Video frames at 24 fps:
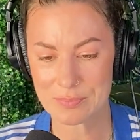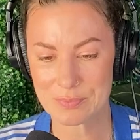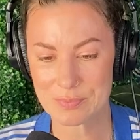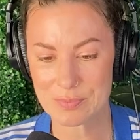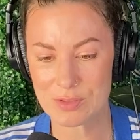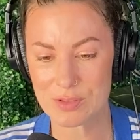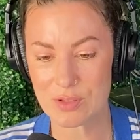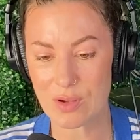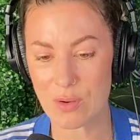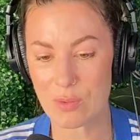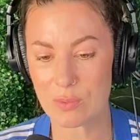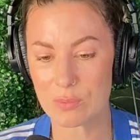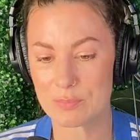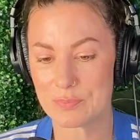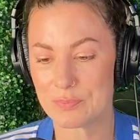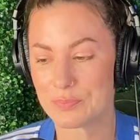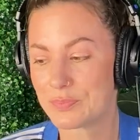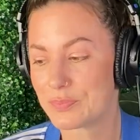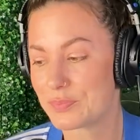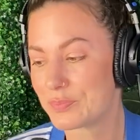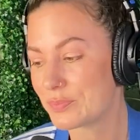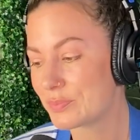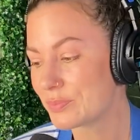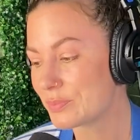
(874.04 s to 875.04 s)
So
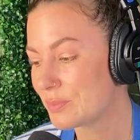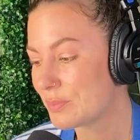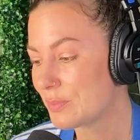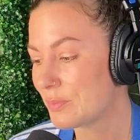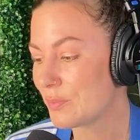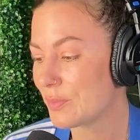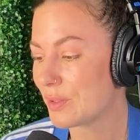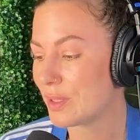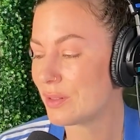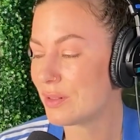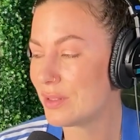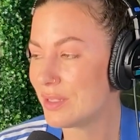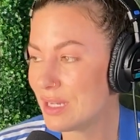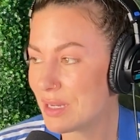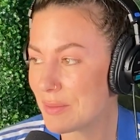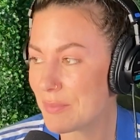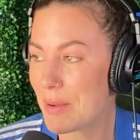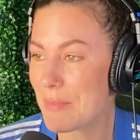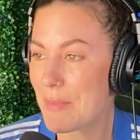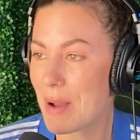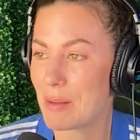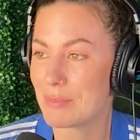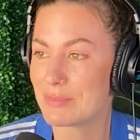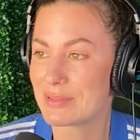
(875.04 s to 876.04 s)
cleaning
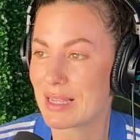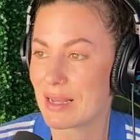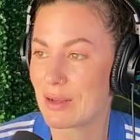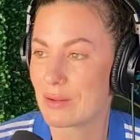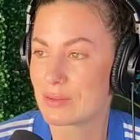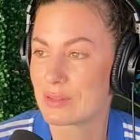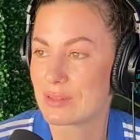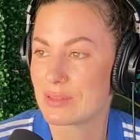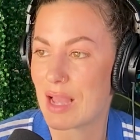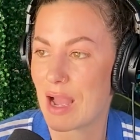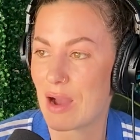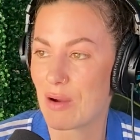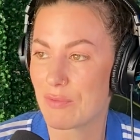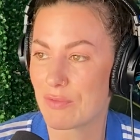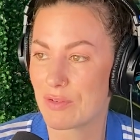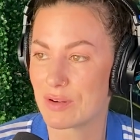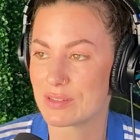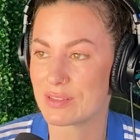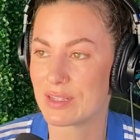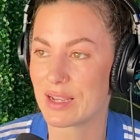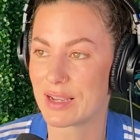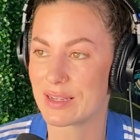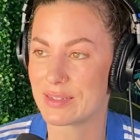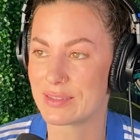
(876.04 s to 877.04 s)
my mom's house out for
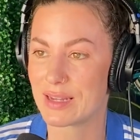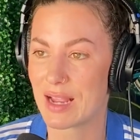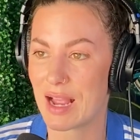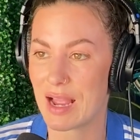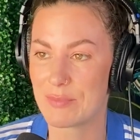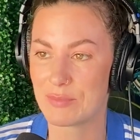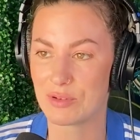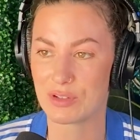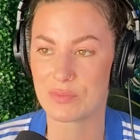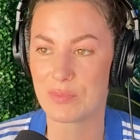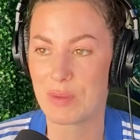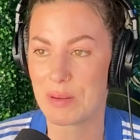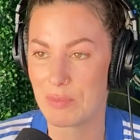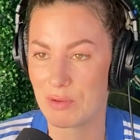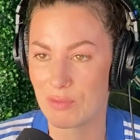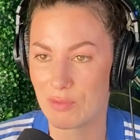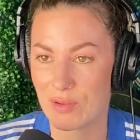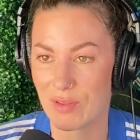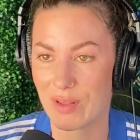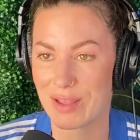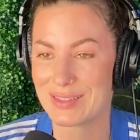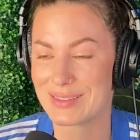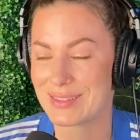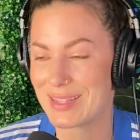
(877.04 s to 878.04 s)
a second time just made me
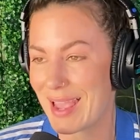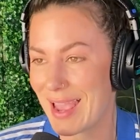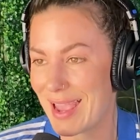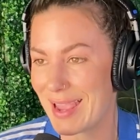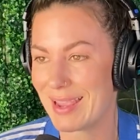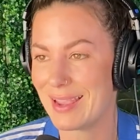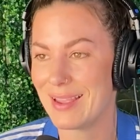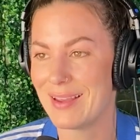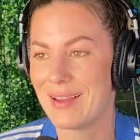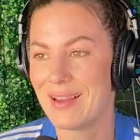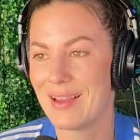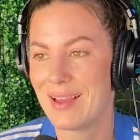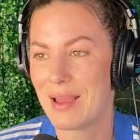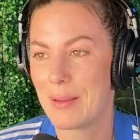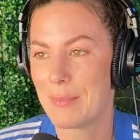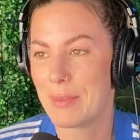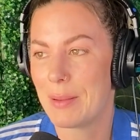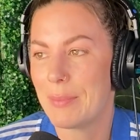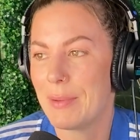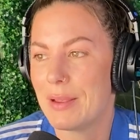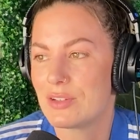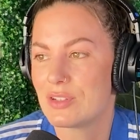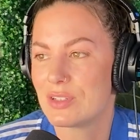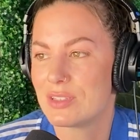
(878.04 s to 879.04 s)
realize, hey,
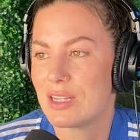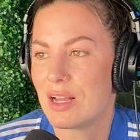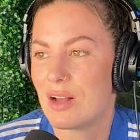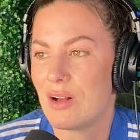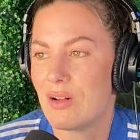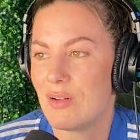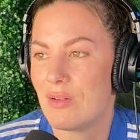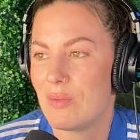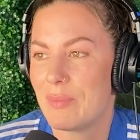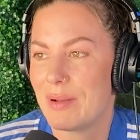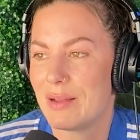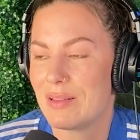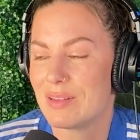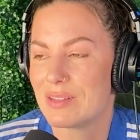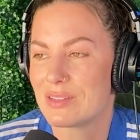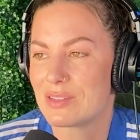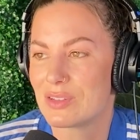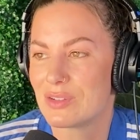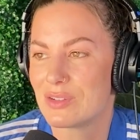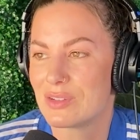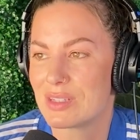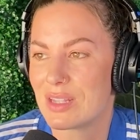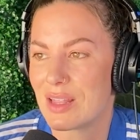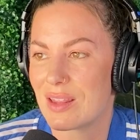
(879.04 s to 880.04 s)
maybe I should tell my
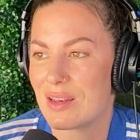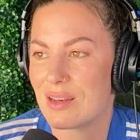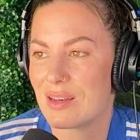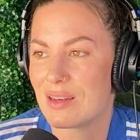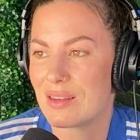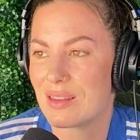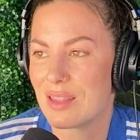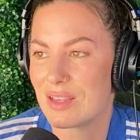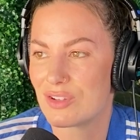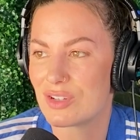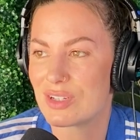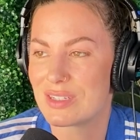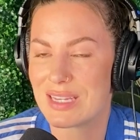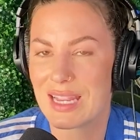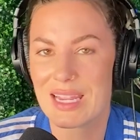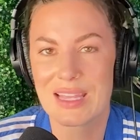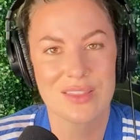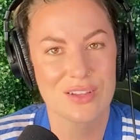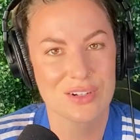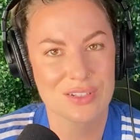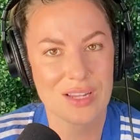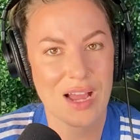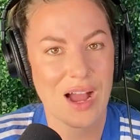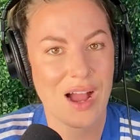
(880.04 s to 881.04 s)
listeners that they should
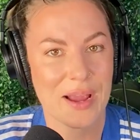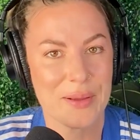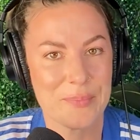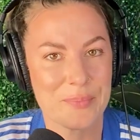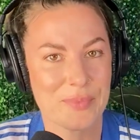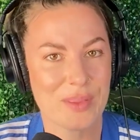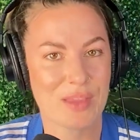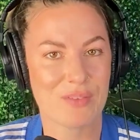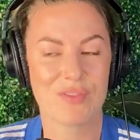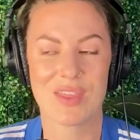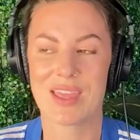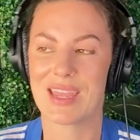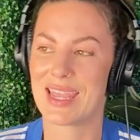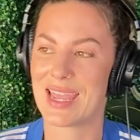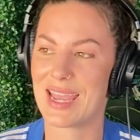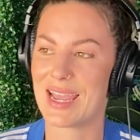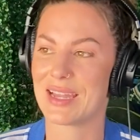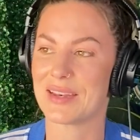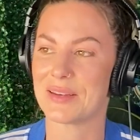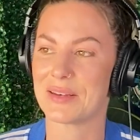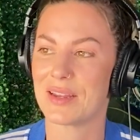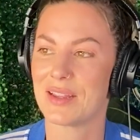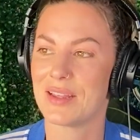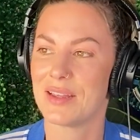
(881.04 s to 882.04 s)
take their time if they
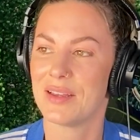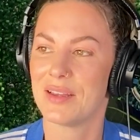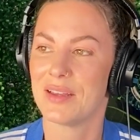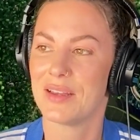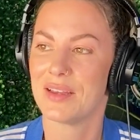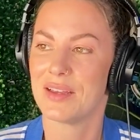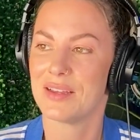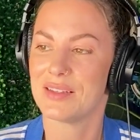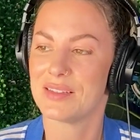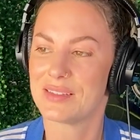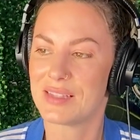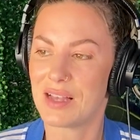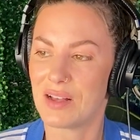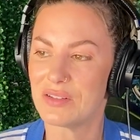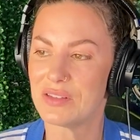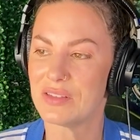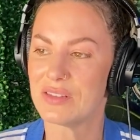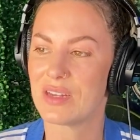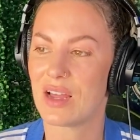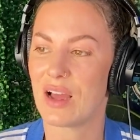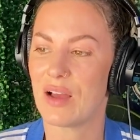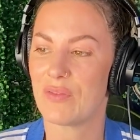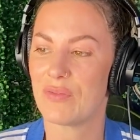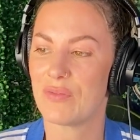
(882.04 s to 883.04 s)
can. Sell
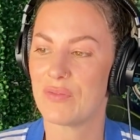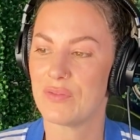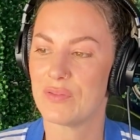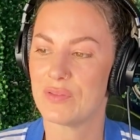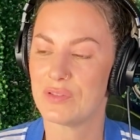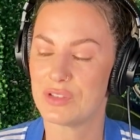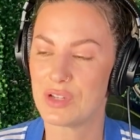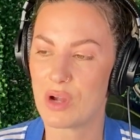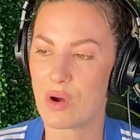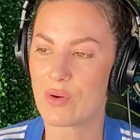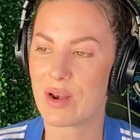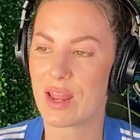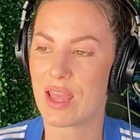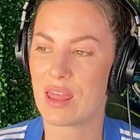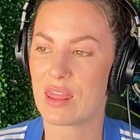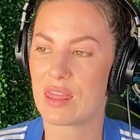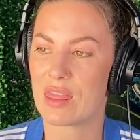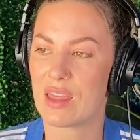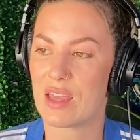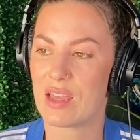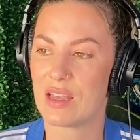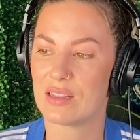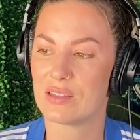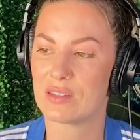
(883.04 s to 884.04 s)
stuff, donate
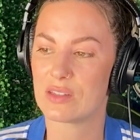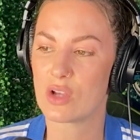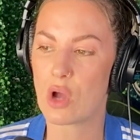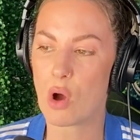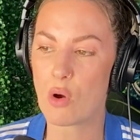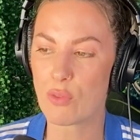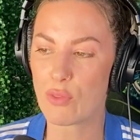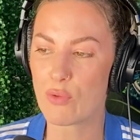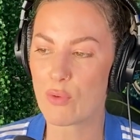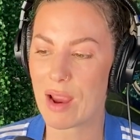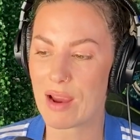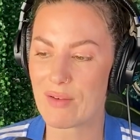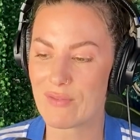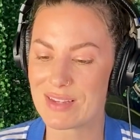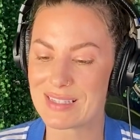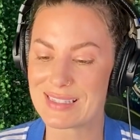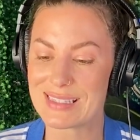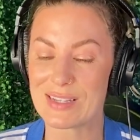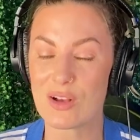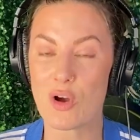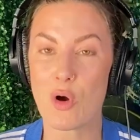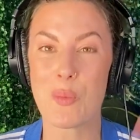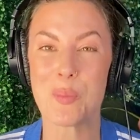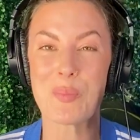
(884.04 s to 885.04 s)
things, go through every
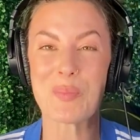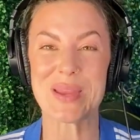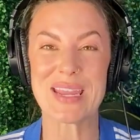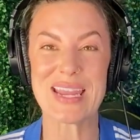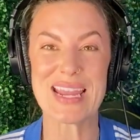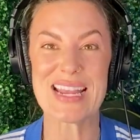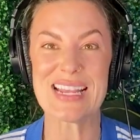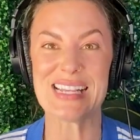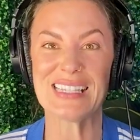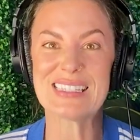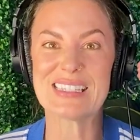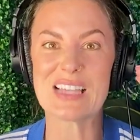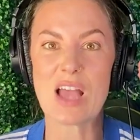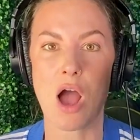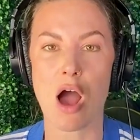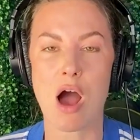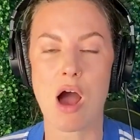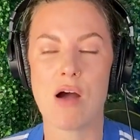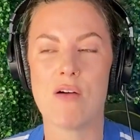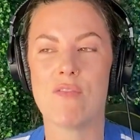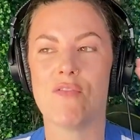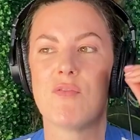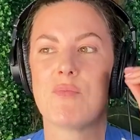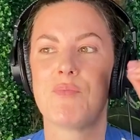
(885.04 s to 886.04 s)
single piece
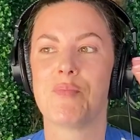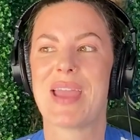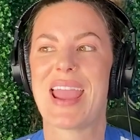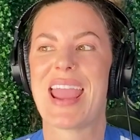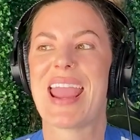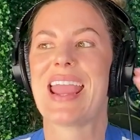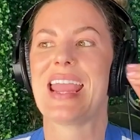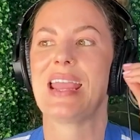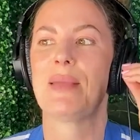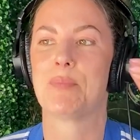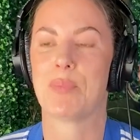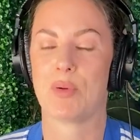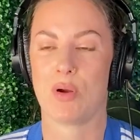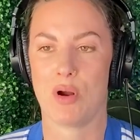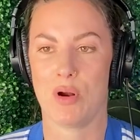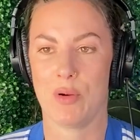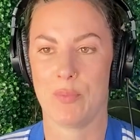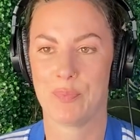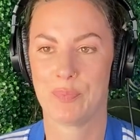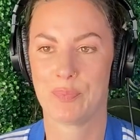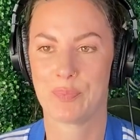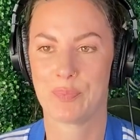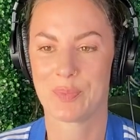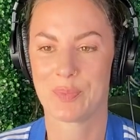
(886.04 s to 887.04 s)
of paper.
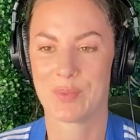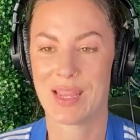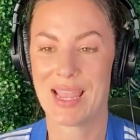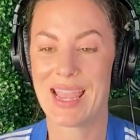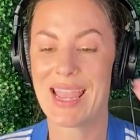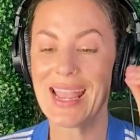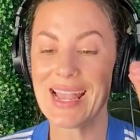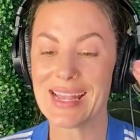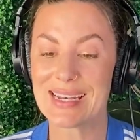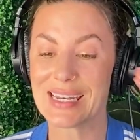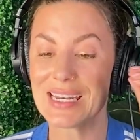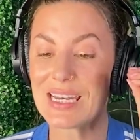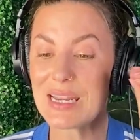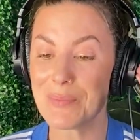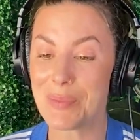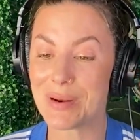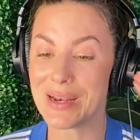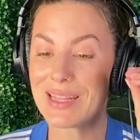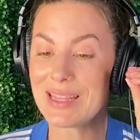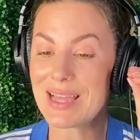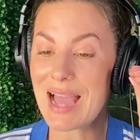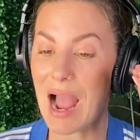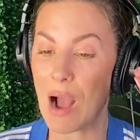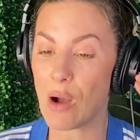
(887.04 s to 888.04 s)
And
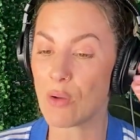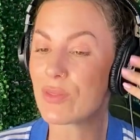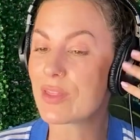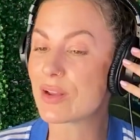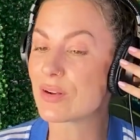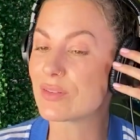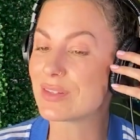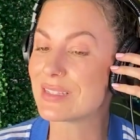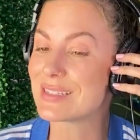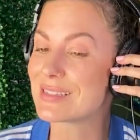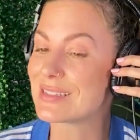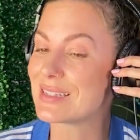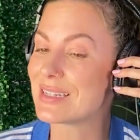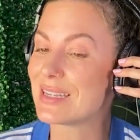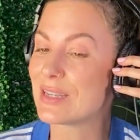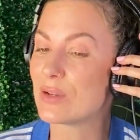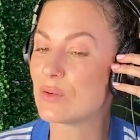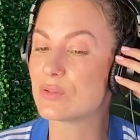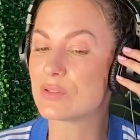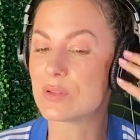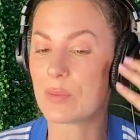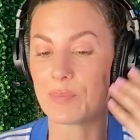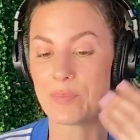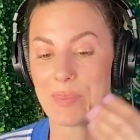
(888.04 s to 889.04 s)
anybody out there listening
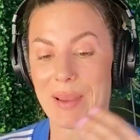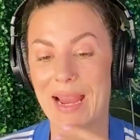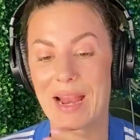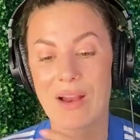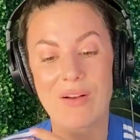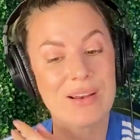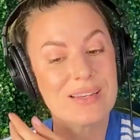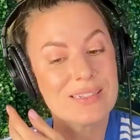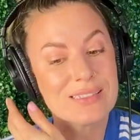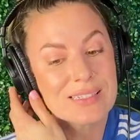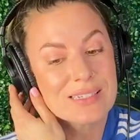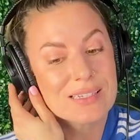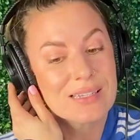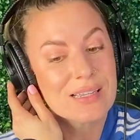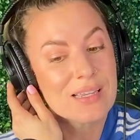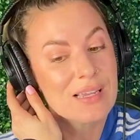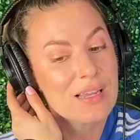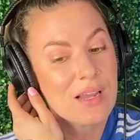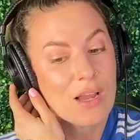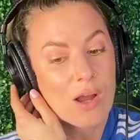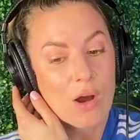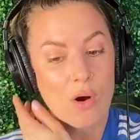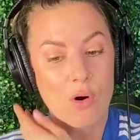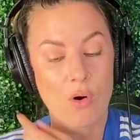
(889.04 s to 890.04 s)
who's a parent
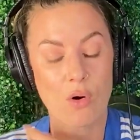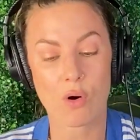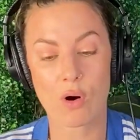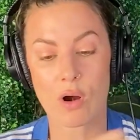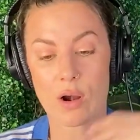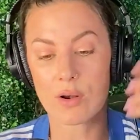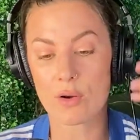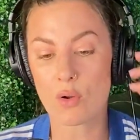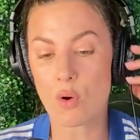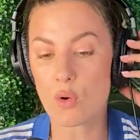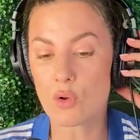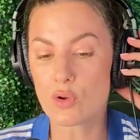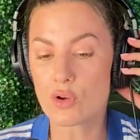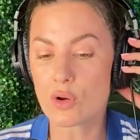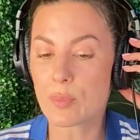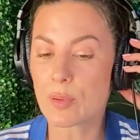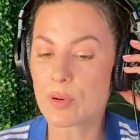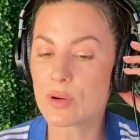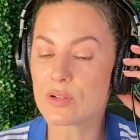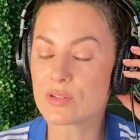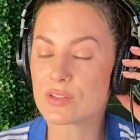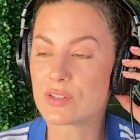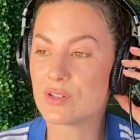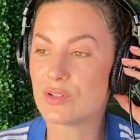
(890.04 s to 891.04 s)
or an older
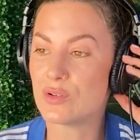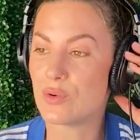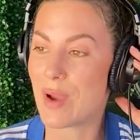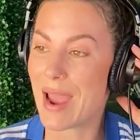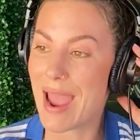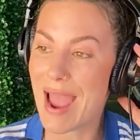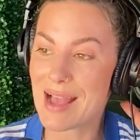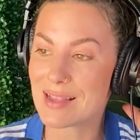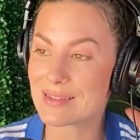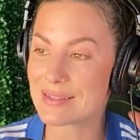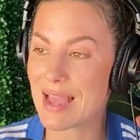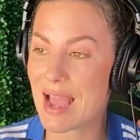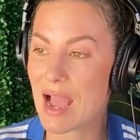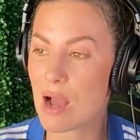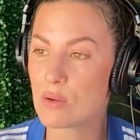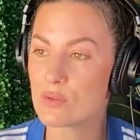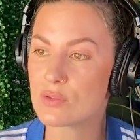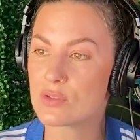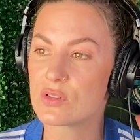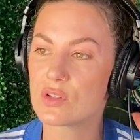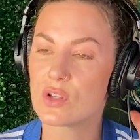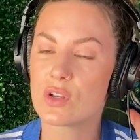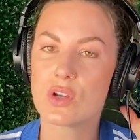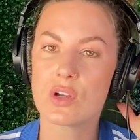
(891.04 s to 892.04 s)
person who has a
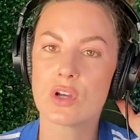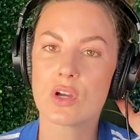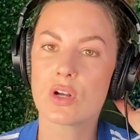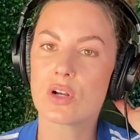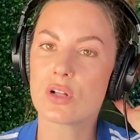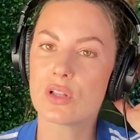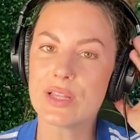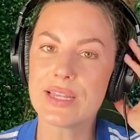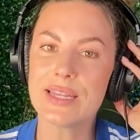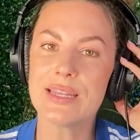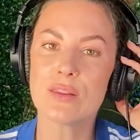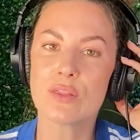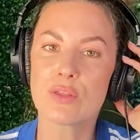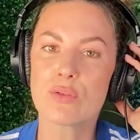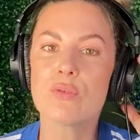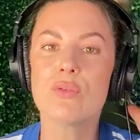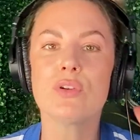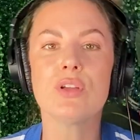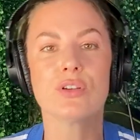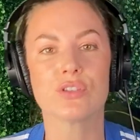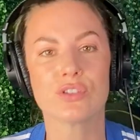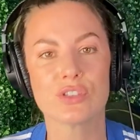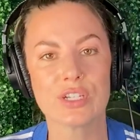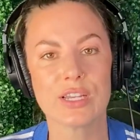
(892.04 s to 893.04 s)
house, clean
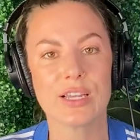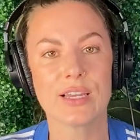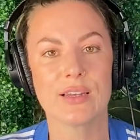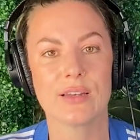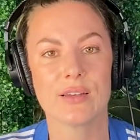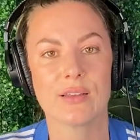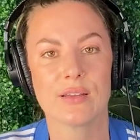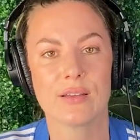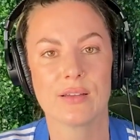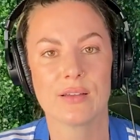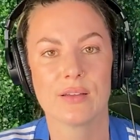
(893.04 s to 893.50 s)
through your shit.